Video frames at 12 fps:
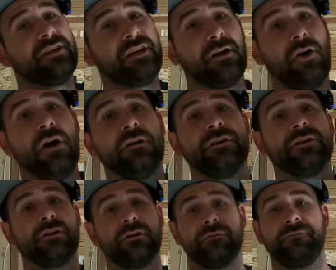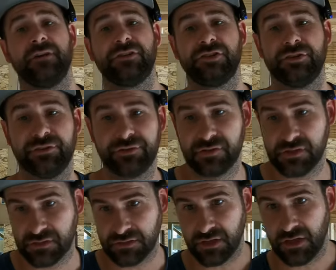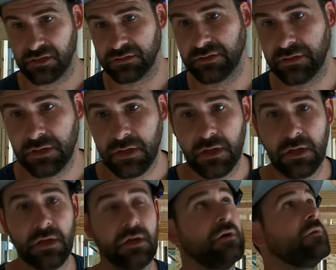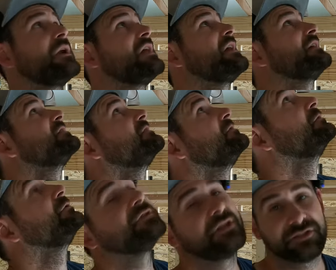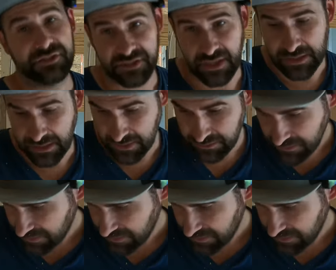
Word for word: you get all your fixtures installed, what I like to do is I'll just kind of